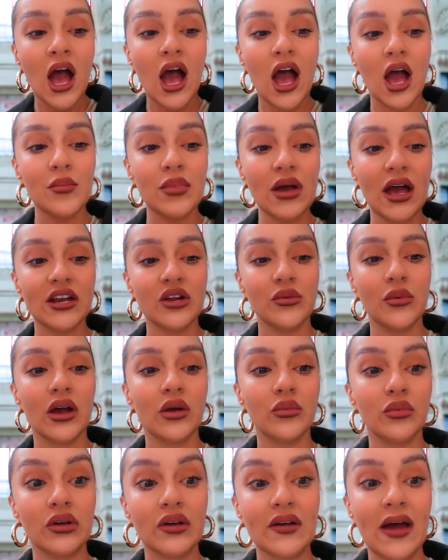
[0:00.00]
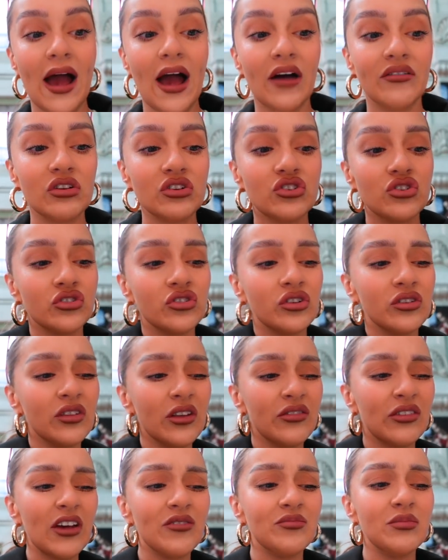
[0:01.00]
Um, but anyway, we have just
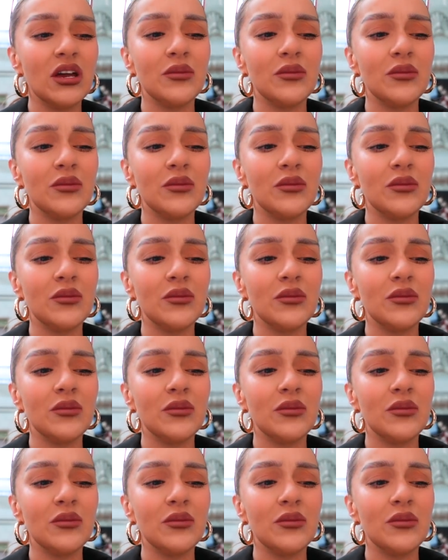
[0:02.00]
they've given